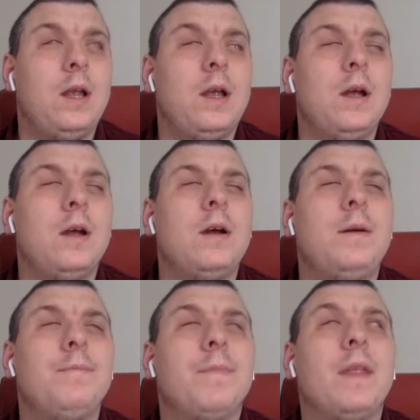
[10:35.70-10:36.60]

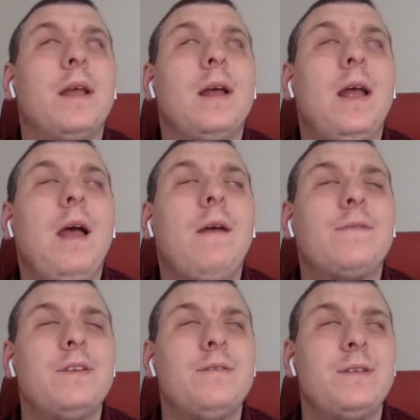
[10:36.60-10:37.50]

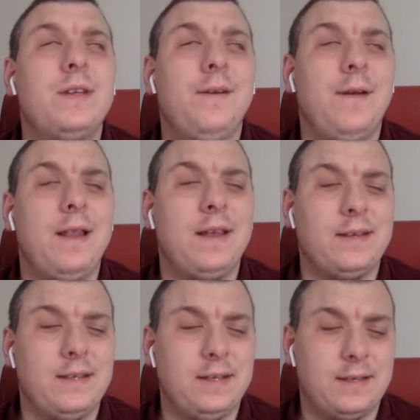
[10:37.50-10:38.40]
Afternoon to you,
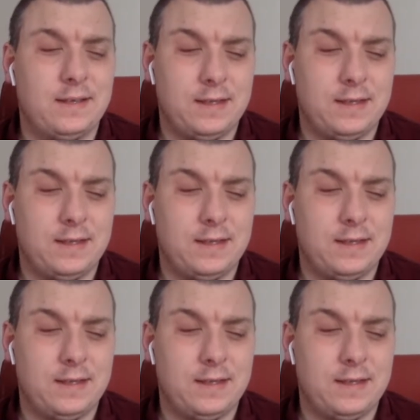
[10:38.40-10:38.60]
Alexis.